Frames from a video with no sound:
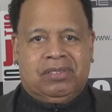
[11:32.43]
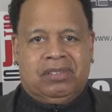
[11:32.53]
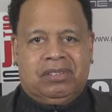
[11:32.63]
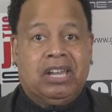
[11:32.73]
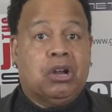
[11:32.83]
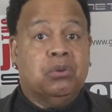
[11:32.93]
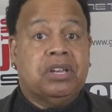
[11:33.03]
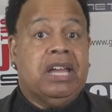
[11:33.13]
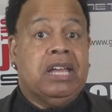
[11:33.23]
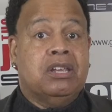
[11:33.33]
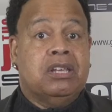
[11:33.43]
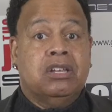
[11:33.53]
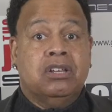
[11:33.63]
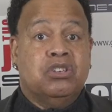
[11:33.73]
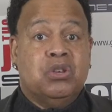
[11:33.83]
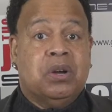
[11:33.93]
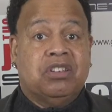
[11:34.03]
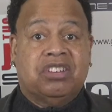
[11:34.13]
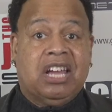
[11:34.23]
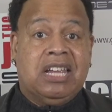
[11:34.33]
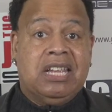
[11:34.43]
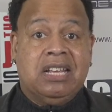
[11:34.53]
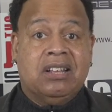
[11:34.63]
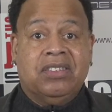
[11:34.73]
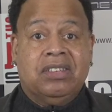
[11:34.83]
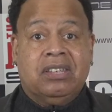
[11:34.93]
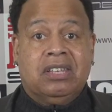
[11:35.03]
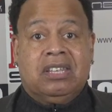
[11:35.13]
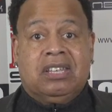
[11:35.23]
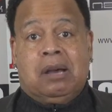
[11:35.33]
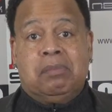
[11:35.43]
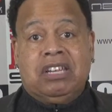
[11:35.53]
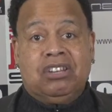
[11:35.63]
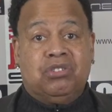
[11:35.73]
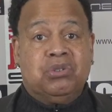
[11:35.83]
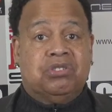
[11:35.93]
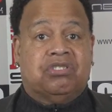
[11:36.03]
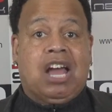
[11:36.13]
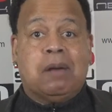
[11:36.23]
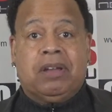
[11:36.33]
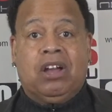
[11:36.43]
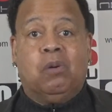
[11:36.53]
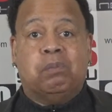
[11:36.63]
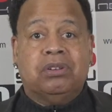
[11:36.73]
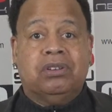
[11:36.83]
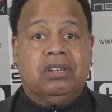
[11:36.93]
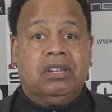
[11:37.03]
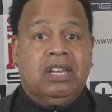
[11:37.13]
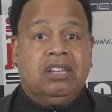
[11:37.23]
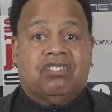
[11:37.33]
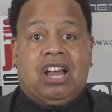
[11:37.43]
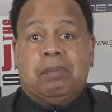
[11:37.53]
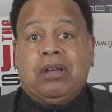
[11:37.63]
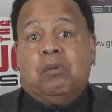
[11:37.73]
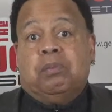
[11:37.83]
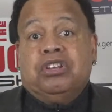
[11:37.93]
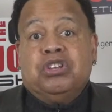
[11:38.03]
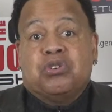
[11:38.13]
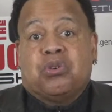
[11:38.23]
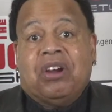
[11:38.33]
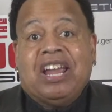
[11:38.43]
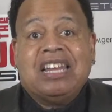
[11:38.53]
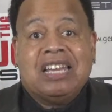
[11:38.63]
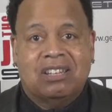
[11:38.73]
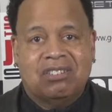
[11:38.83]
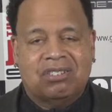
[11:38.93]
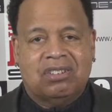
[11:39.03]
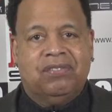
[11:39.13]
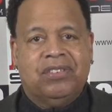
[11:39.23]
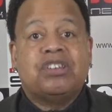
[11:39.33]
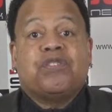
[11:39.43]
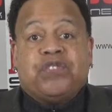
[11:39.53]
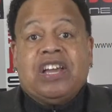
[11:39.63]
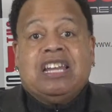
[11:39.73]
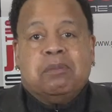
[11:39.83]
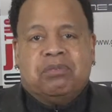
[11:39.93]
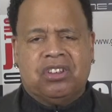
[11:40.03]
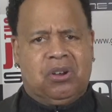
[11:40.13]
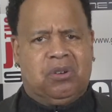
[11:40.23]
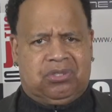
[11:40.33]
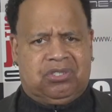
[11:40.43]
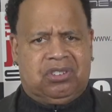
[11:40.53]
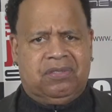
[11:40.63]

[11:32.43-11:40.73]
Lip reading: Like, okay, USA, I'm going to need you to stop helping the Ukrainians defend themselves.